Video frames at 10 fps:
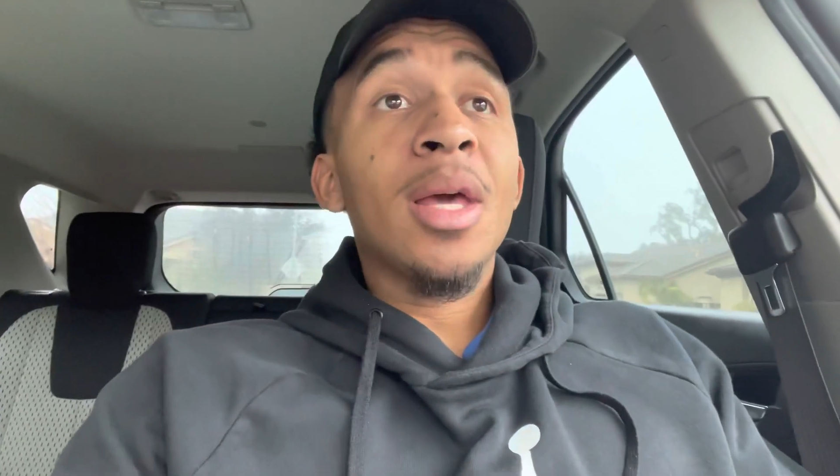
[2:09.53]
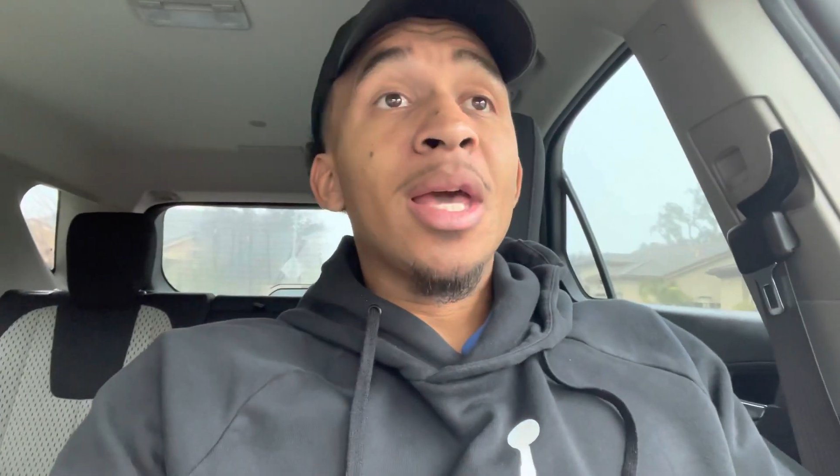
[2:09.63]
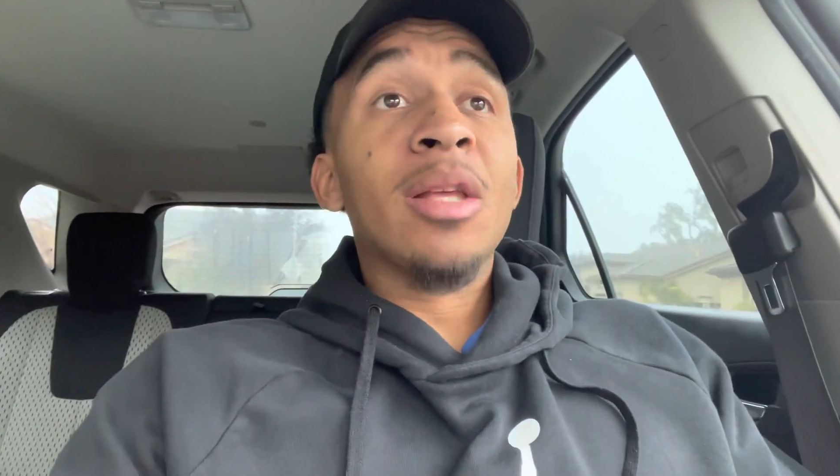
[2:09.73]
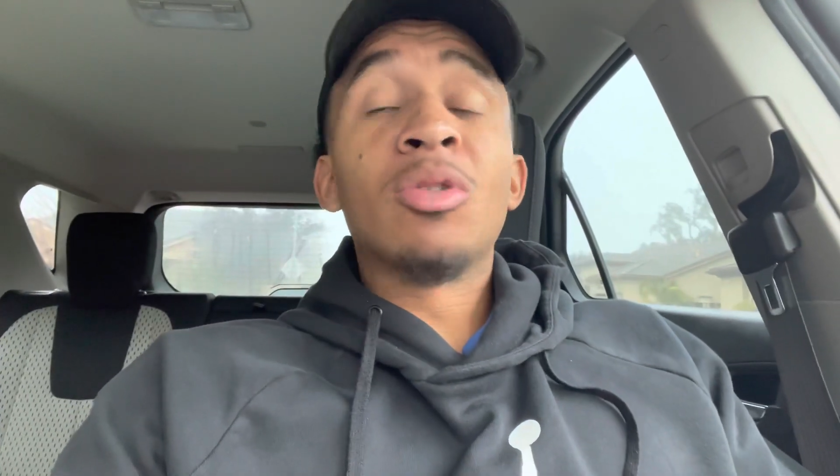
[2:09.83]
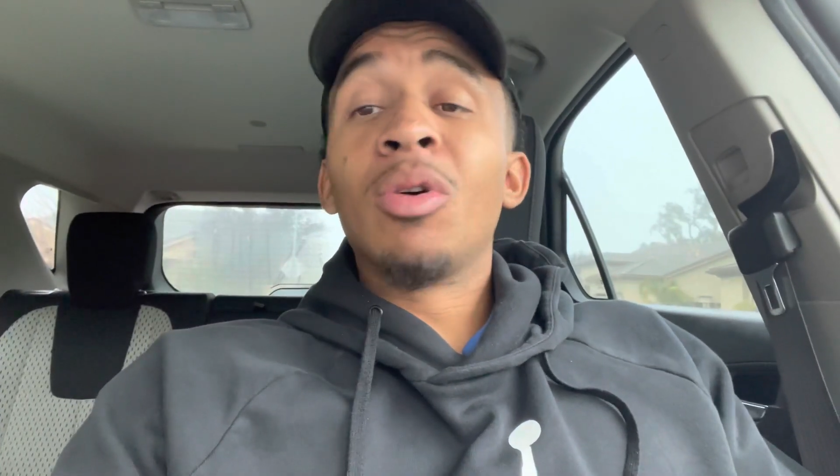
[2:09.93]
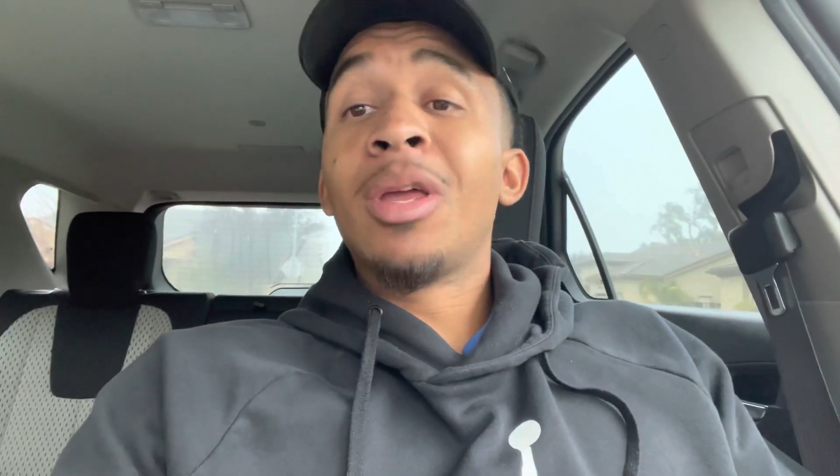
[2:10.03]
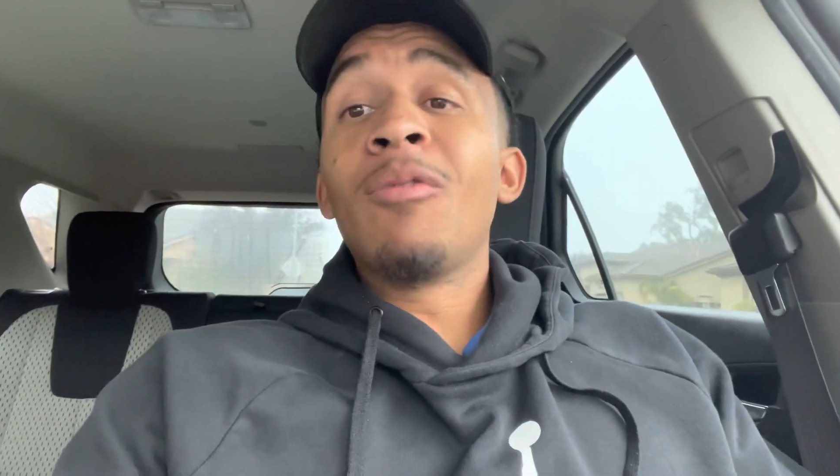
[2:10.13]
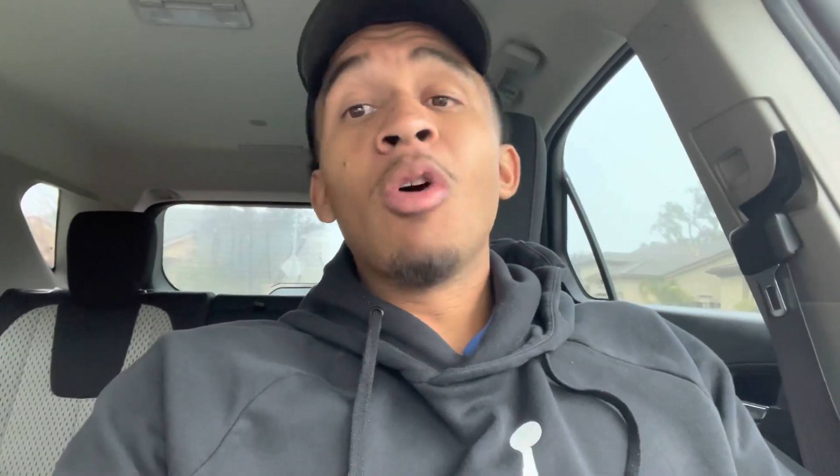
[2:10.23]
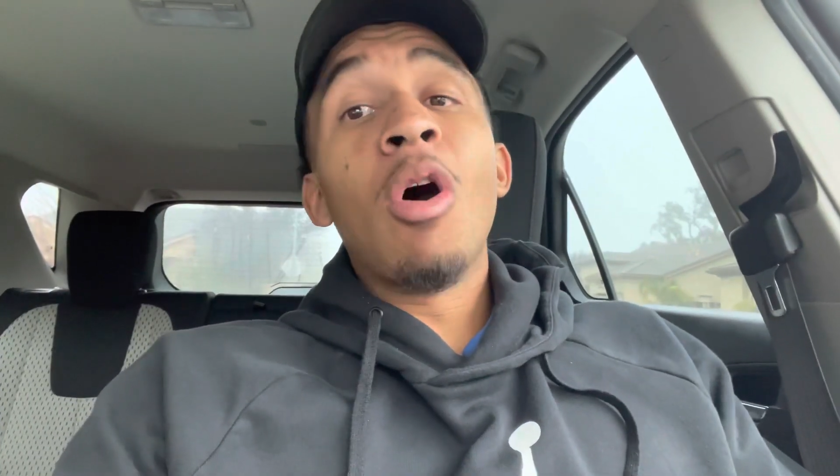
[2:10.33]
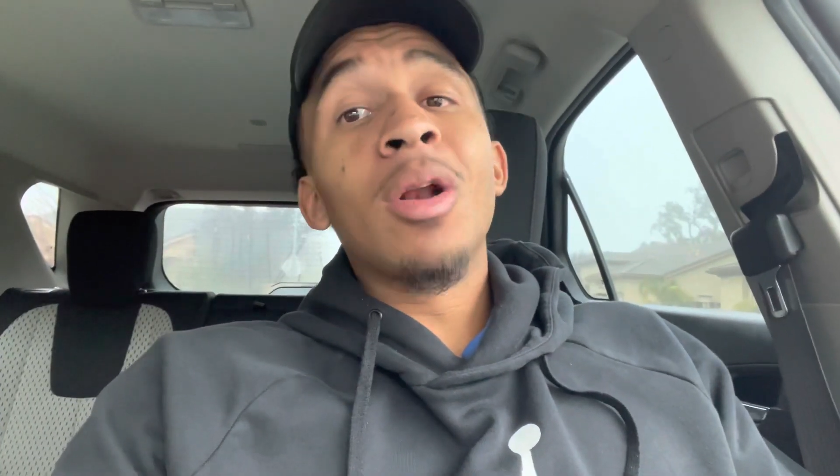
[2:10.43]
It's going to give
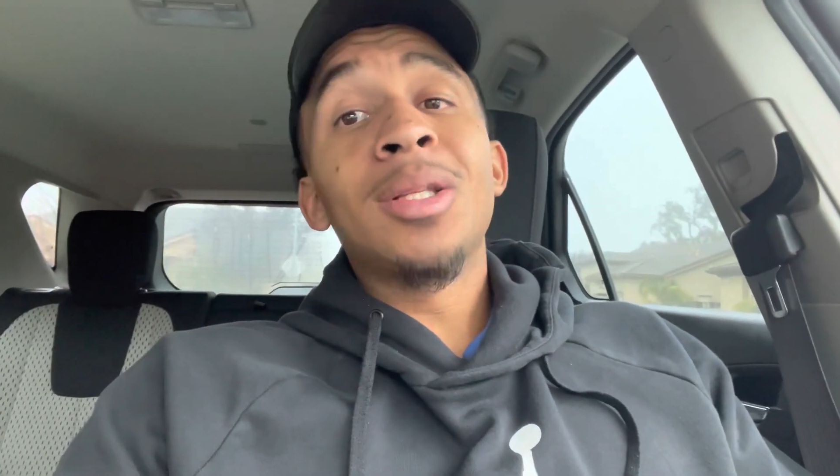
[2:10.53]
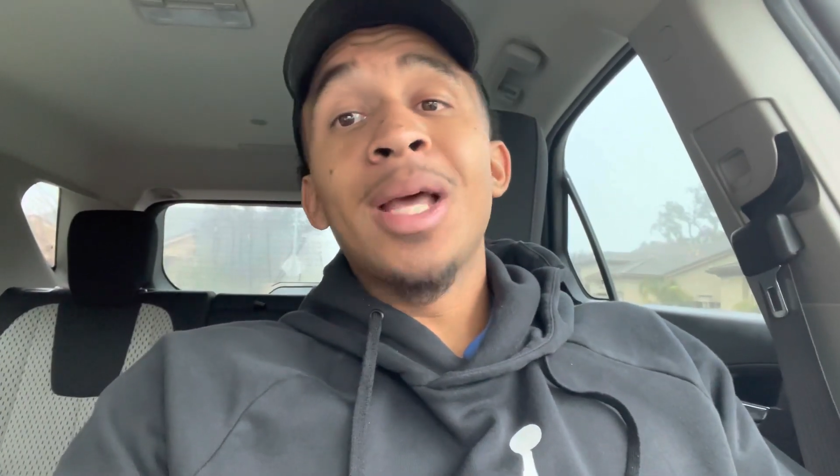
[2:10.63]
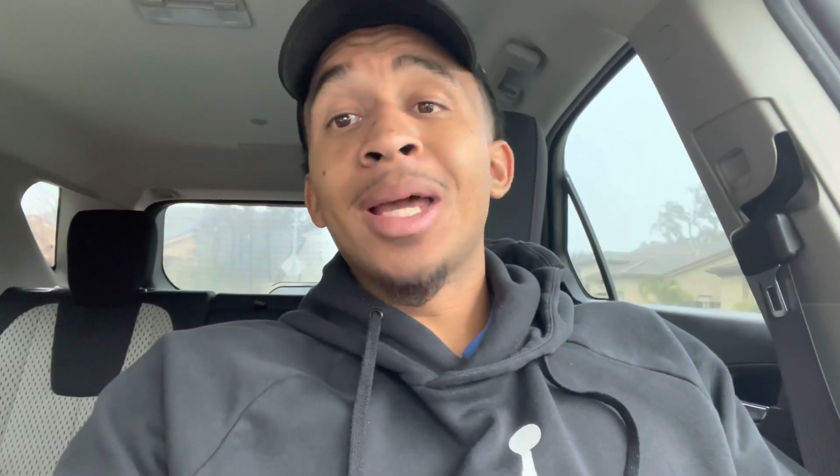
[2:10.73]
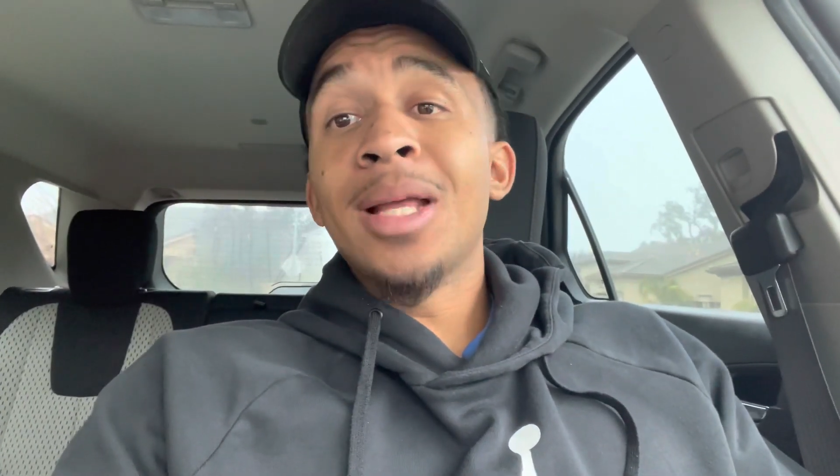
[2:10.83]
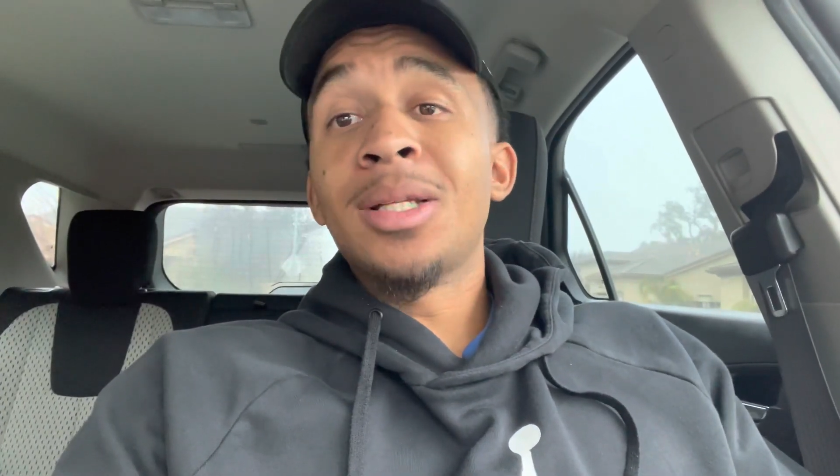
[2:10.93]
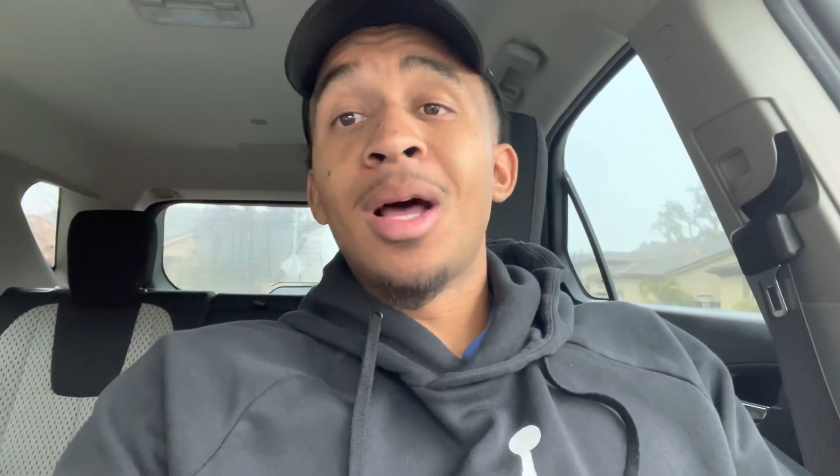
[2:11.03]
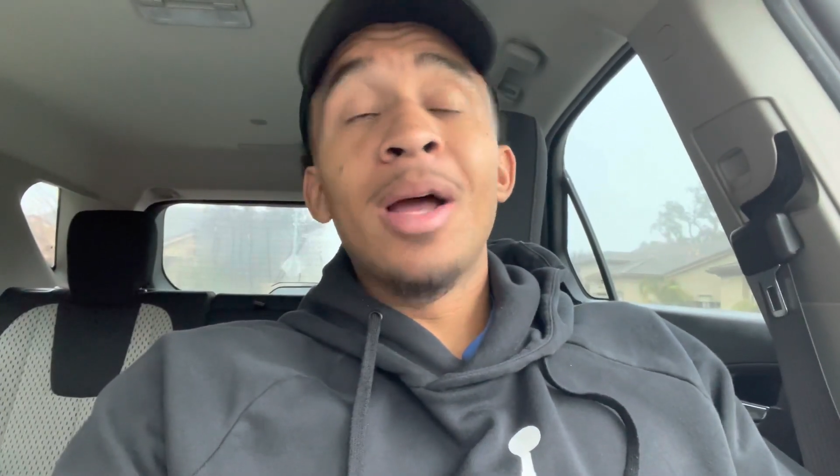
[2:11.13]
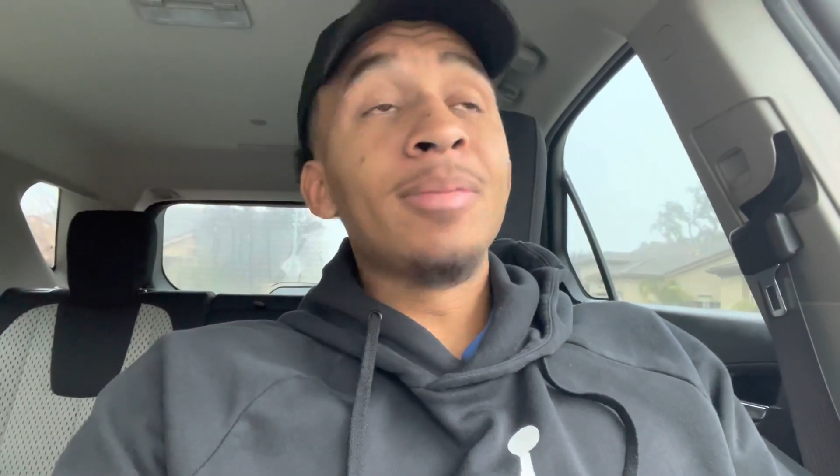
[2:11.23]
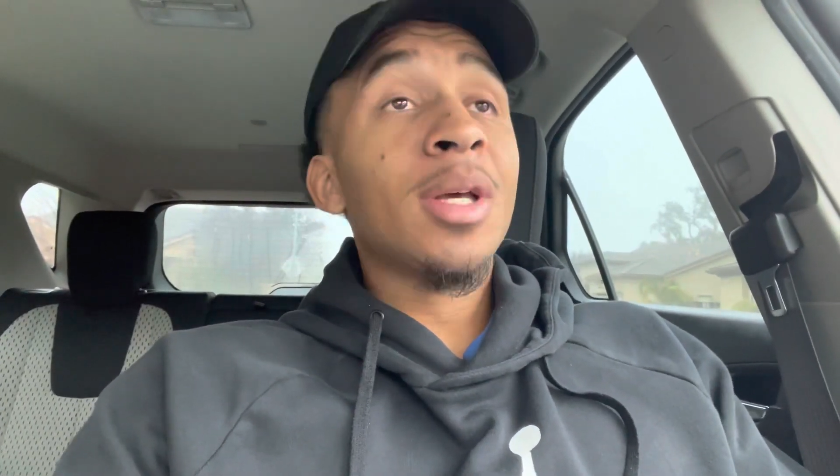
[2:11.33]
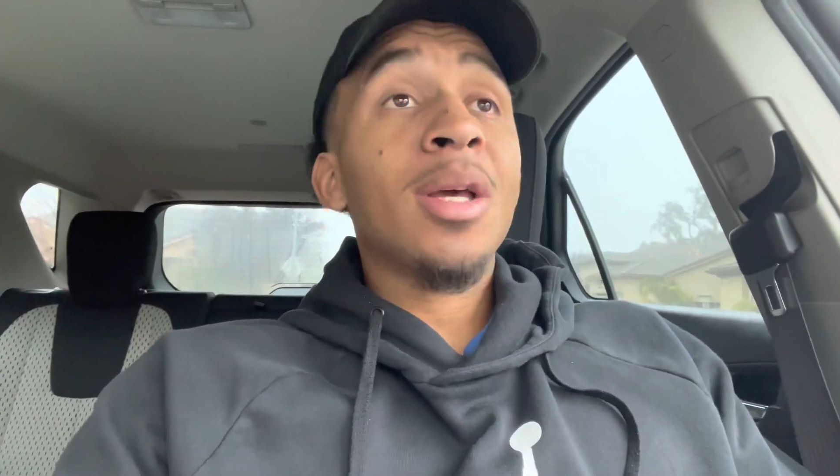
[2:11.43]
you a heart attack at
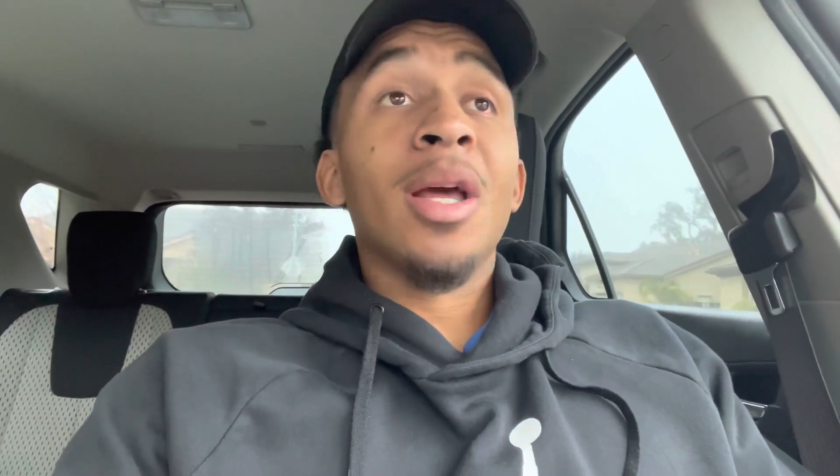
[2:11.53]
times,